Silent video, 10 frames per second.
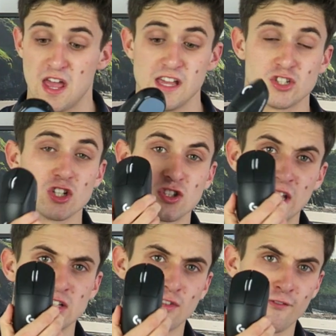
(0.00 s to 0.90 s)
It just
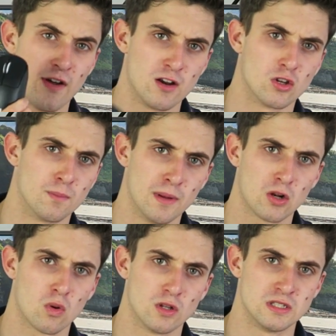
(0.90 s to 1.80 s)
is very good
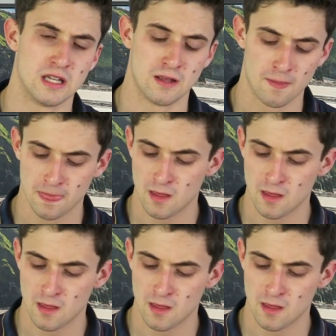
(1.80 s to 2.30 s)
build quality.